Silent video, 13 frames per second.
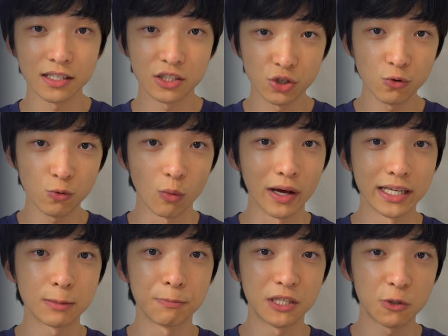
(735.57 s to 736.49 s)
2, when
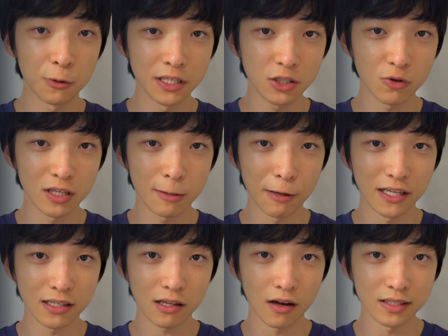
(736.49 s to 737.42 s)
it's between 2
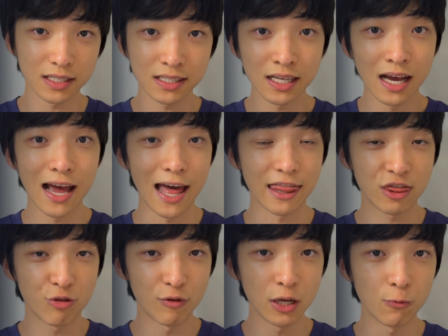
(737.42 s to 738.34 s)
independent clauses. And
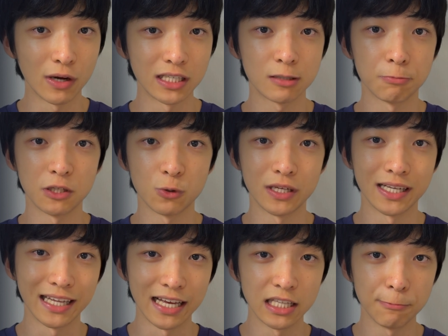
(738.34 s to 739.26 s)
3, when it's between
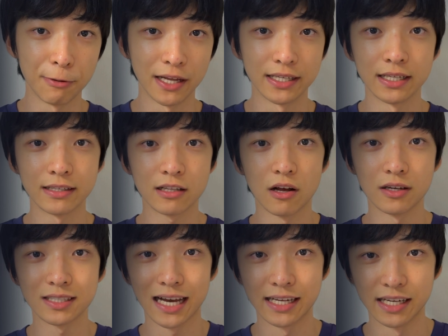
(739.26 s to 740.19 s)
an independent
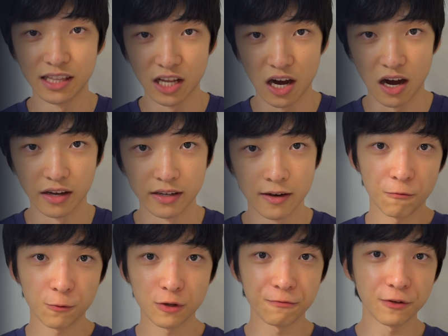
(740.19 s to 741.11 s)
clause and a non.
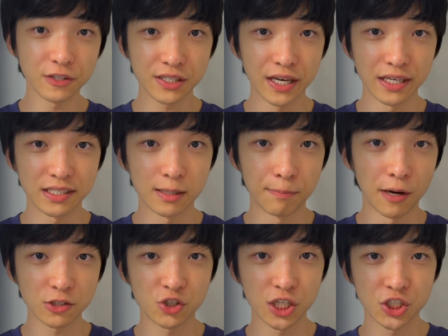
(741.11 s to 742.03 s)
For the first case, the
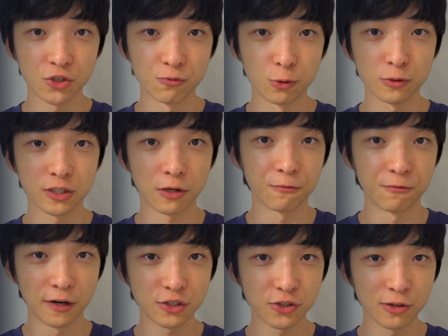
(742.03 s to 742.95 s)
punctuation rules are
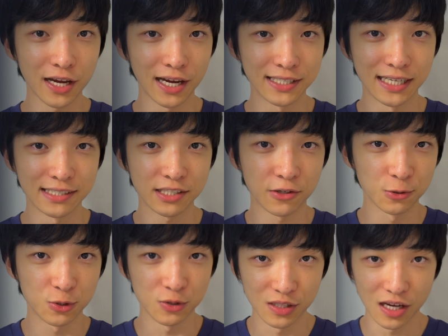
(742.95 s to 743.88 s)
virtually identical
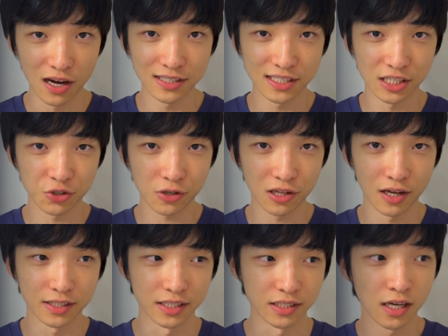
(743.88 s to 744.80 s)
to non-essential
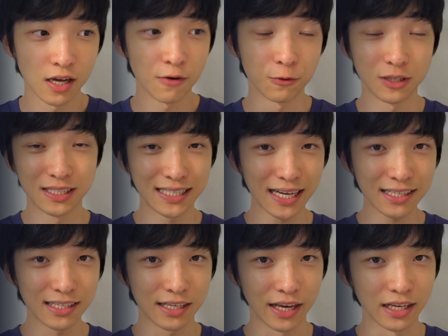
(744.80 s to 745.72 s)
clauses. For the
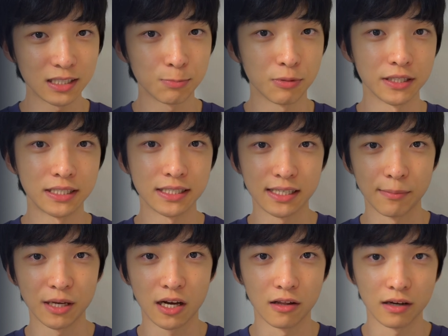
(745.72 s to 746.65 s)
second case, place a
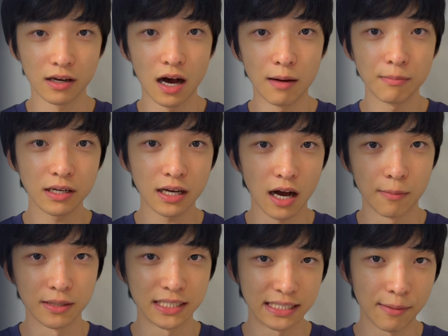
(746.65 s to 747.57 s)
semicolon,
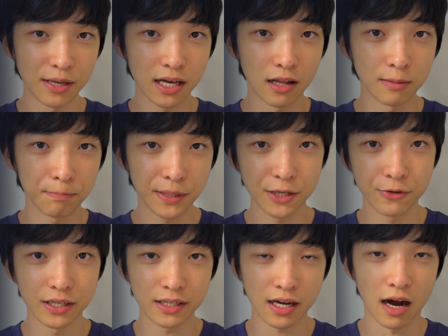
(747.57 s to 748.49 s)
comma, semicolon,
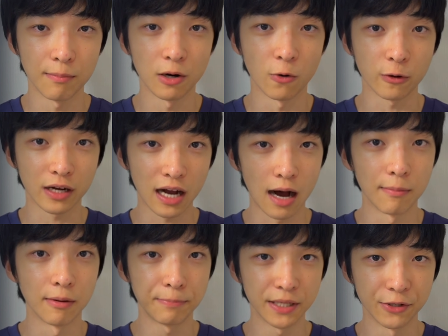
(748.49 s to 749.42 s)
period, comma, or
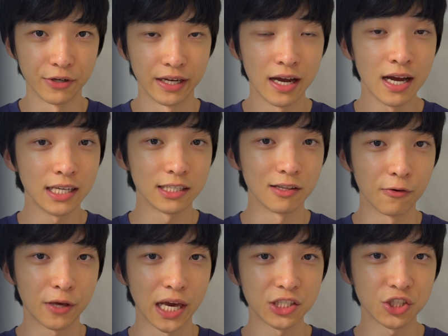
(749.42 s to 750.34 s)
comma, period. The
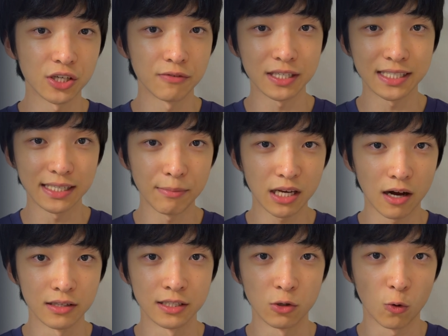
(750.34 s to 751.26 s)
location of the
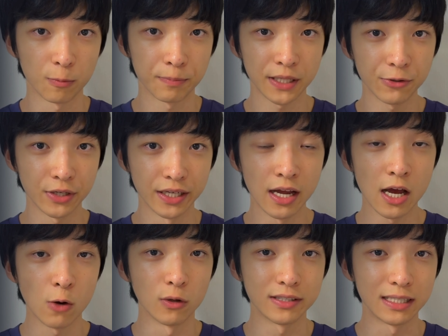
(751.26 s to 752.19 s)
semicolon or period
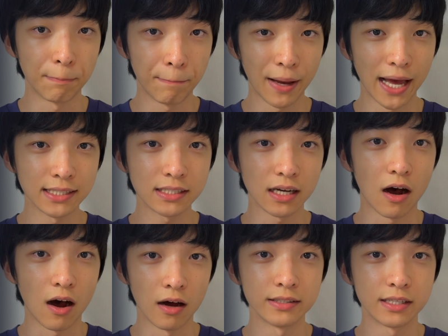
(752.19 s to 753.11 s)
will depend
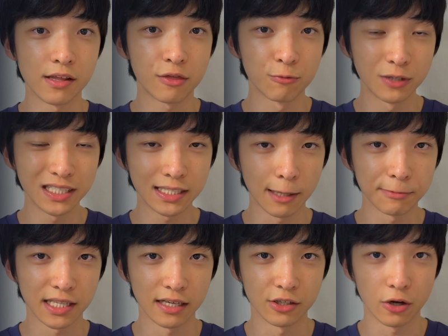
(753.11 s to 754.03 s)
on the 3
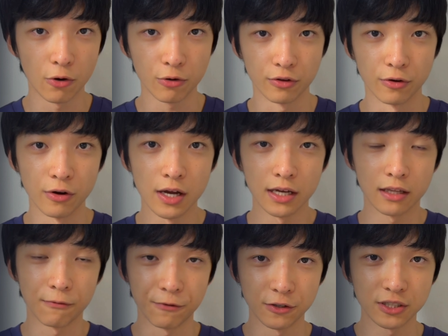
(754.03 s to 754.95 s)
steps that you go through.
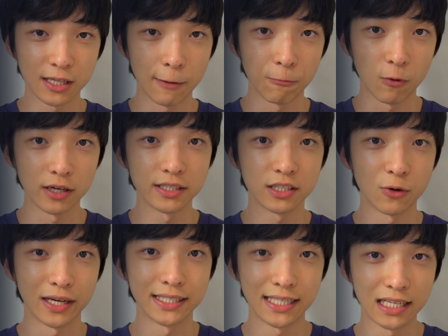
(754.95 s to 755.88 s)
The first step was
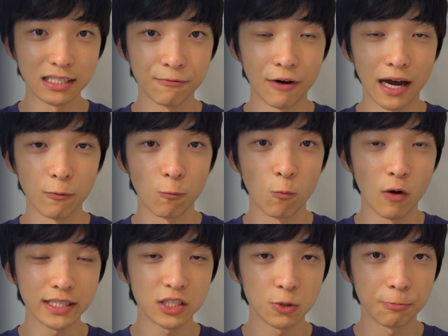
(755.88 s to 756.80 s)
to identify
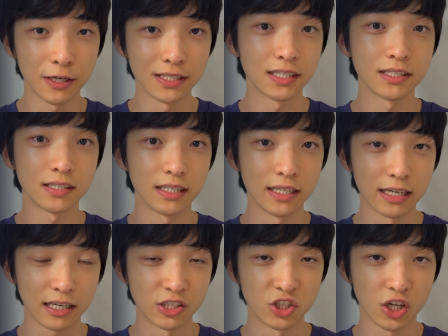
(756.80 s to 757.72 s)
what 2 pieces the
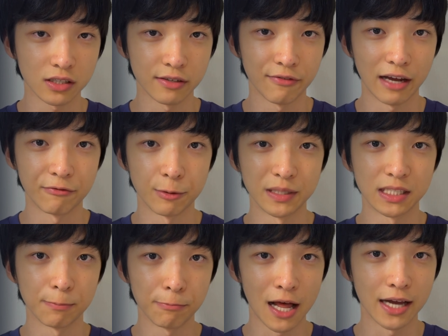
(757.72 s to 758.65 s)
conjunctive adverb
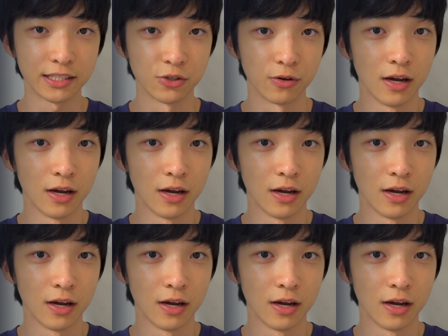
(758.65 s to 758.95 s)
is applied to.